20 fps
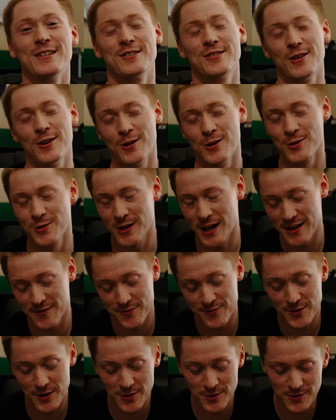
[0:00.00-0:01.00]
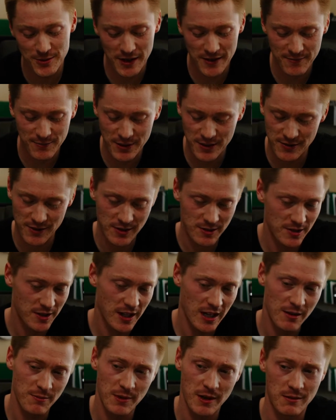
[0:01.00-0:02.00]
so I've known, I've been around the
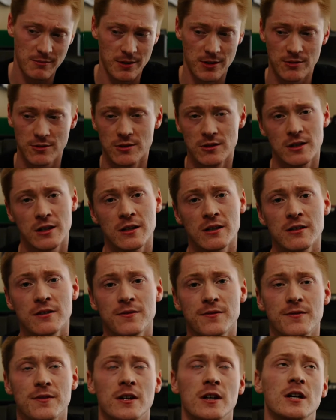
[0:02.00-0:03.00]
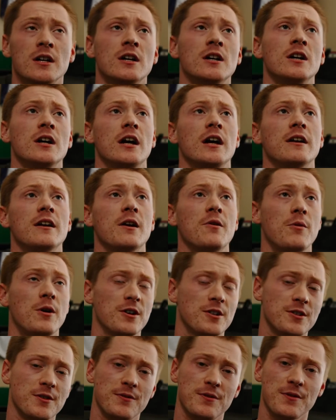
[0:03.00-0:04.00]
game like my whole life and I
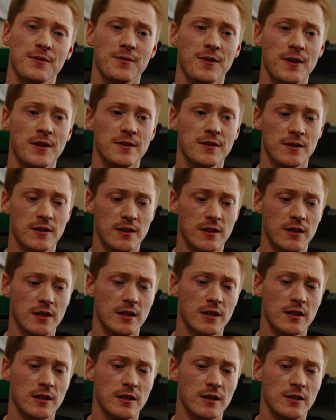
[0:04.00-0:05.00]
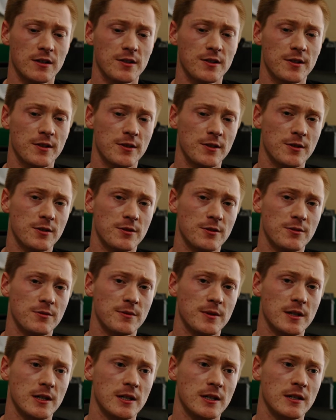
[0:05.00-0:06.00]
watch it for fun. So,
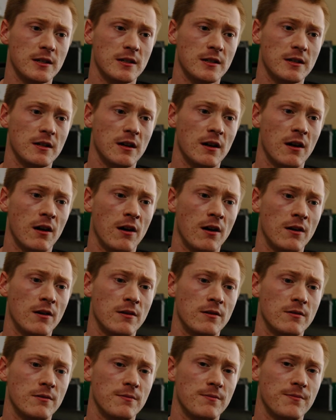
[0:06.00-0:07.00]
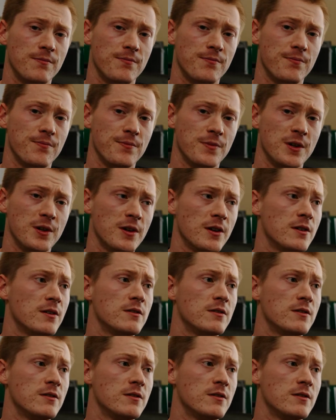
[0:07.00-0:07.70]
um, yeah.